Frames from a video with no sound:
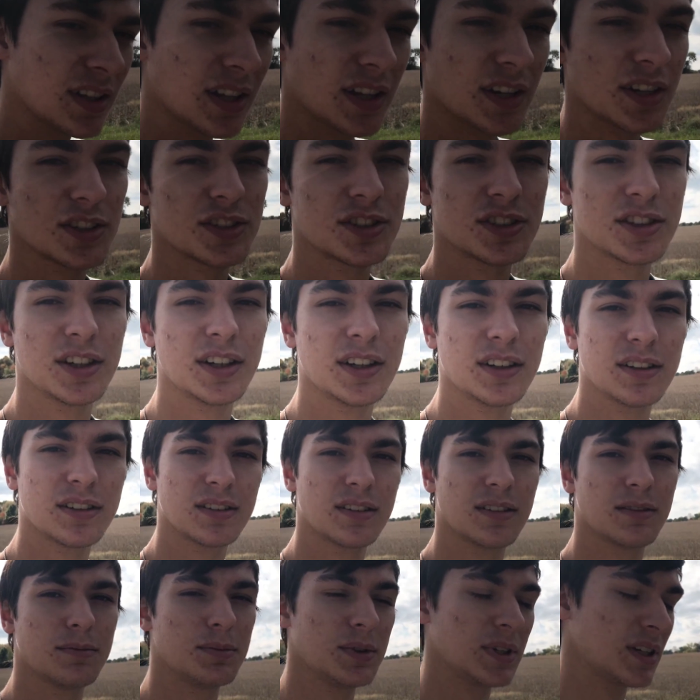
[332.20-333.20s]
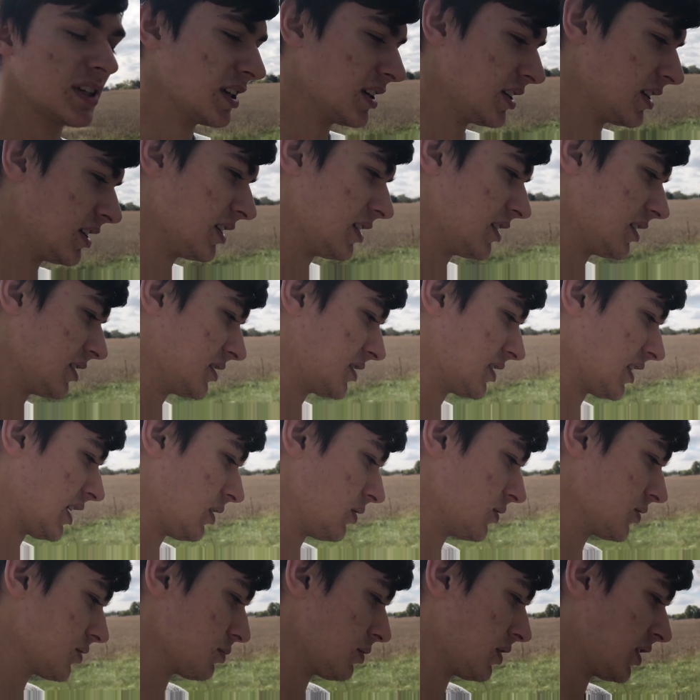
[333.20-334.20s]
a lot of shit because
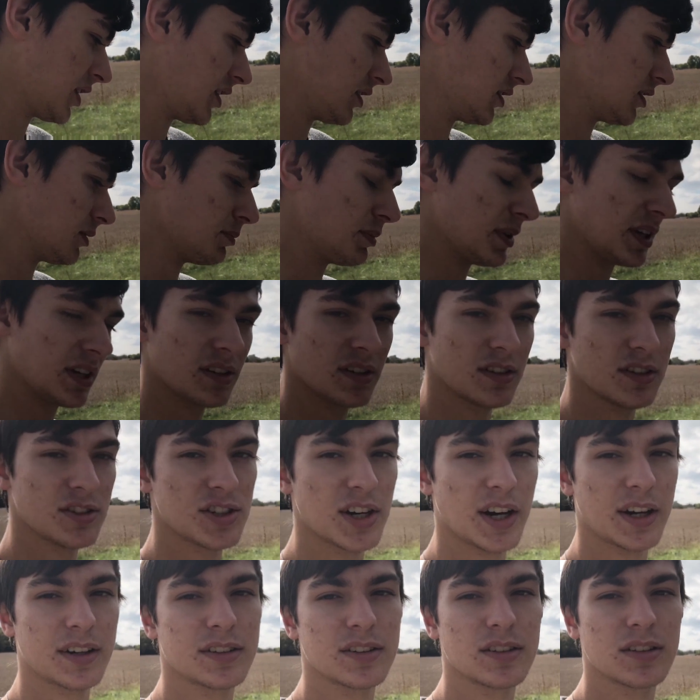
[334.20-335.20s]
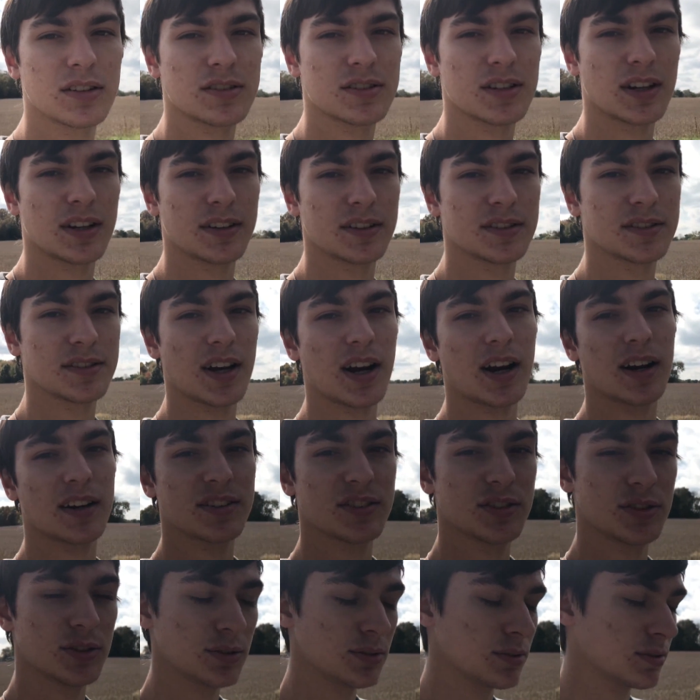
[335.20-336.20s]
I was running the bigger injectors on the
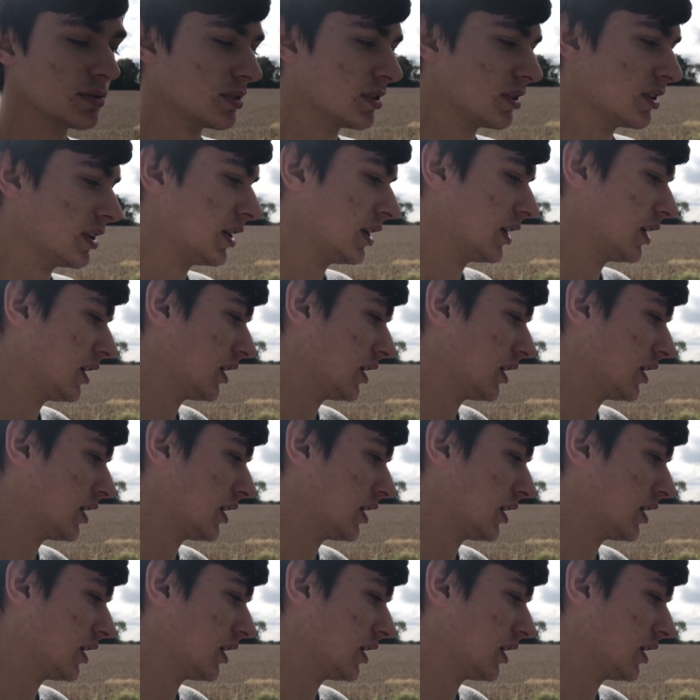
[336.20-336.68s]
stock tune,